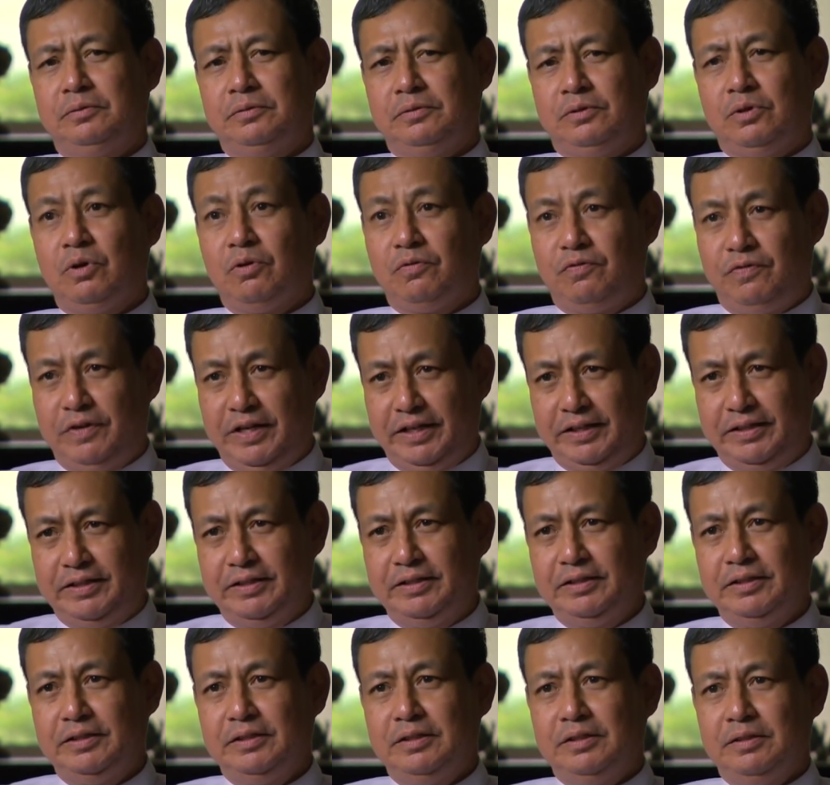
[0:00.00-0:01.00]
conflict
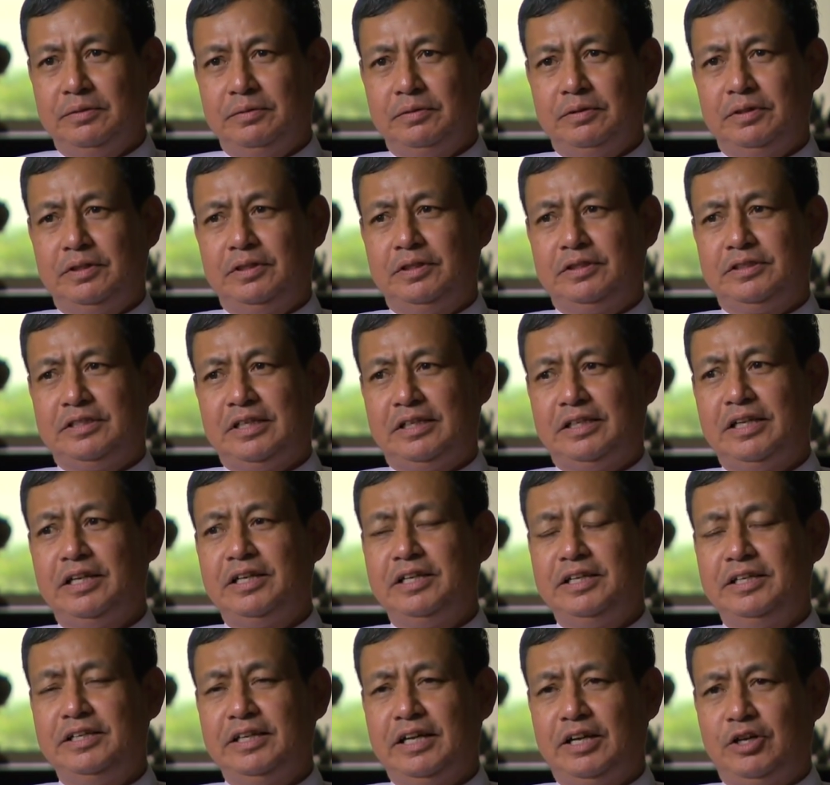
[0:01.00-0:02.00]
uh,
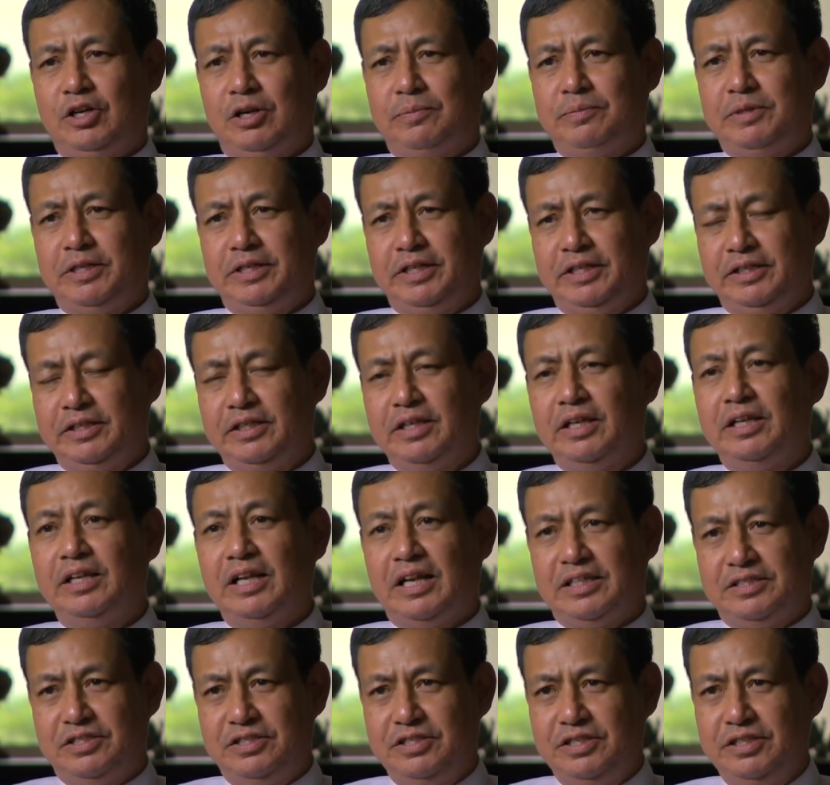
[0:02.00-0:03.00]
suddenly erupted in the
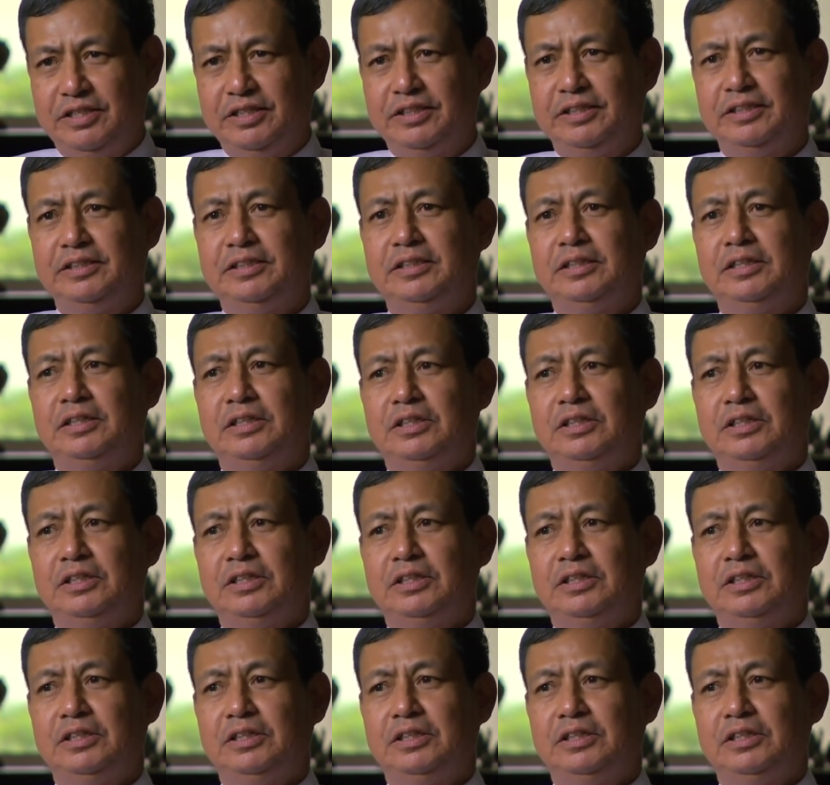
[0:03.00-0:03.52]
last year